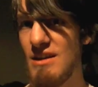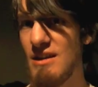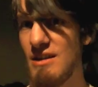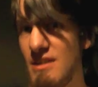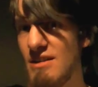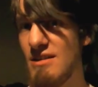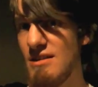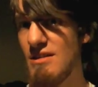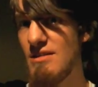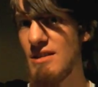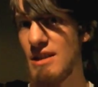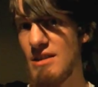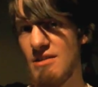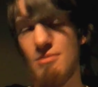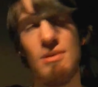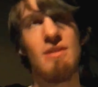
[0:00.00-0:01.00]
gone.
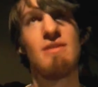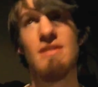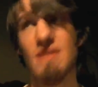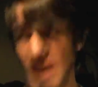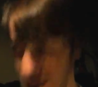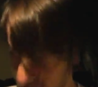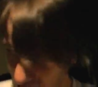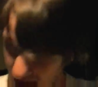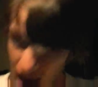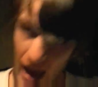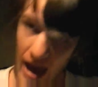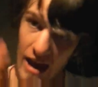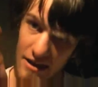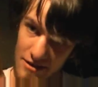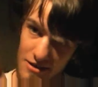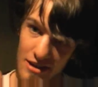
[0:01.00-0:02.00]
That's how my day
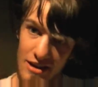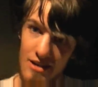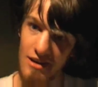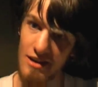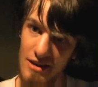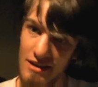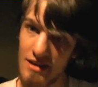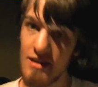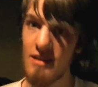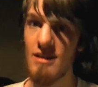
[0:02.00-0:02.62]
has gone.